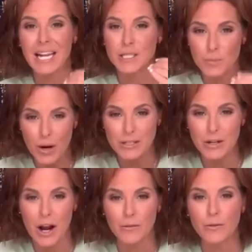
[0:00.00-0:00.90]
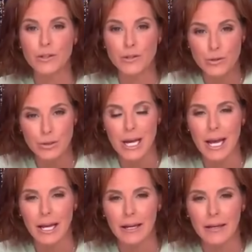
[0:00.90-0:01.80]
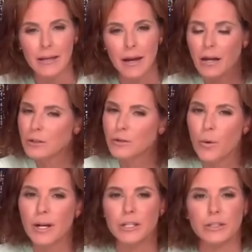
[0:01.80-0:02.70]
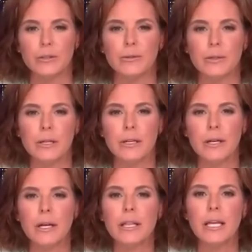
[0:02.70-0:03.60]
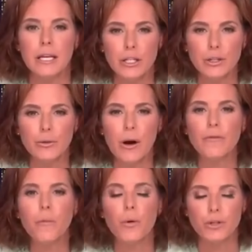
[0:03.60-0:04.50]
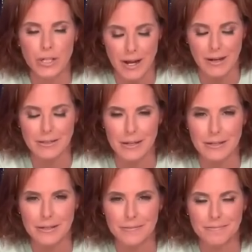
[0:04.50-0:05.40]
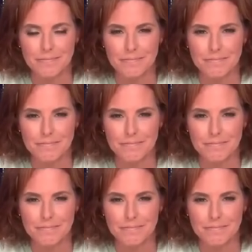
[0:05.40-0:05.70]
at his press conference today on just one issue, the issue of abortion access.